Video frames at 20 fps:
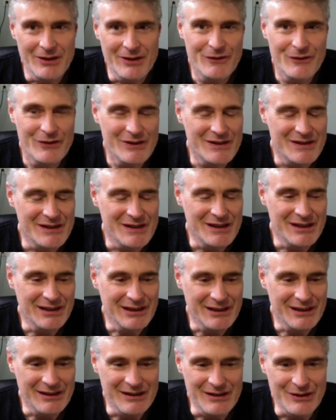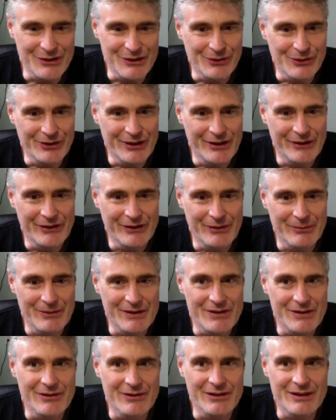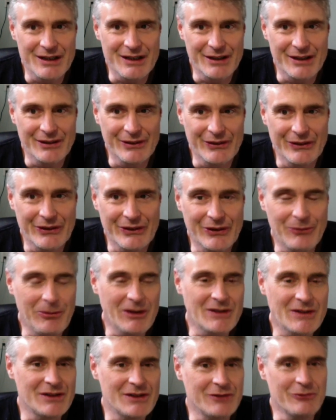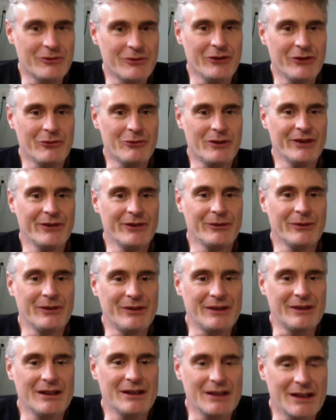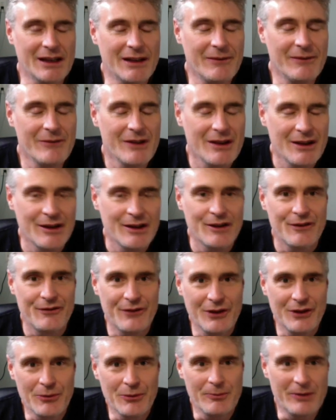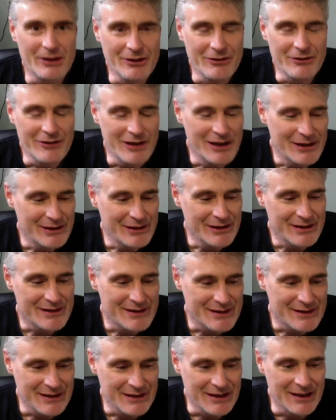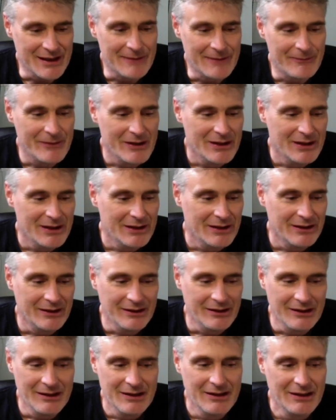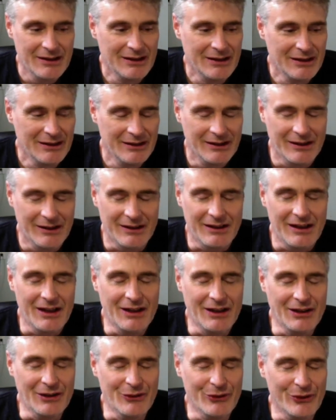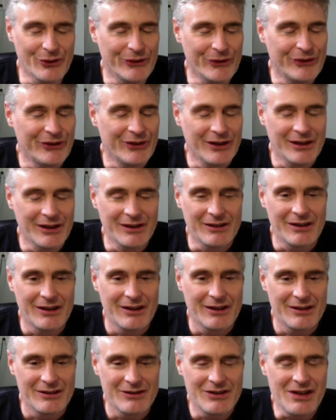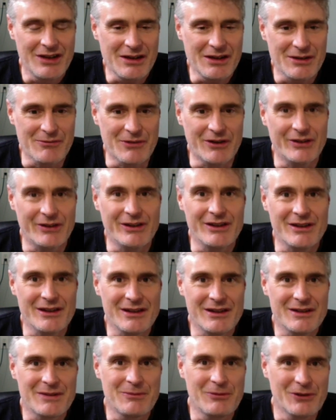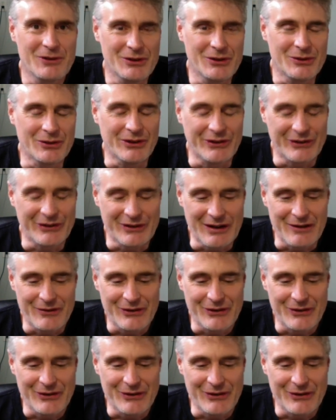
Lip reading: If you see like these old House of Mystery titles, especially the ones with the Filipino artists, like any of those, like check them out. It's pretty cool stuff.